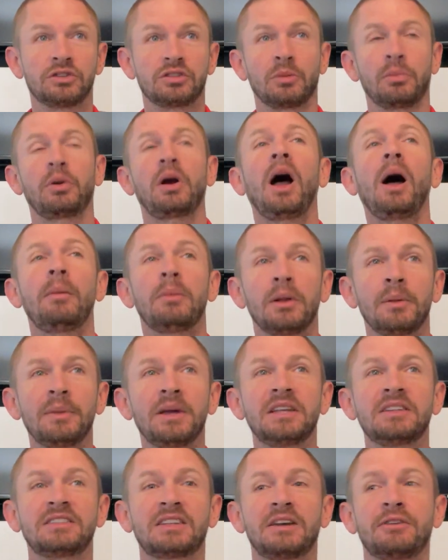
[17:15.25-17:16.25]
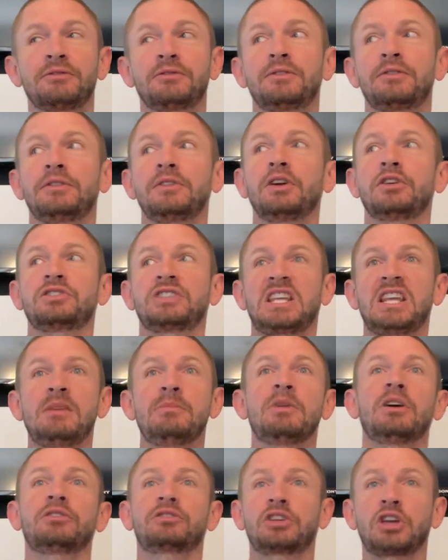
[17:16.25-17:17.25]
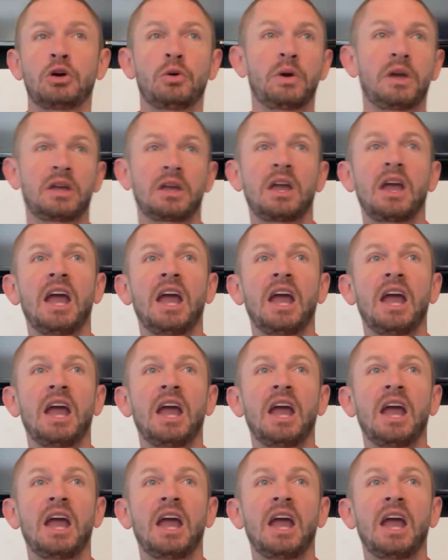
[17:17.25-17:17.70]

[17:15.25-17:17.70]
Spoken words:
a problem is if there's emails going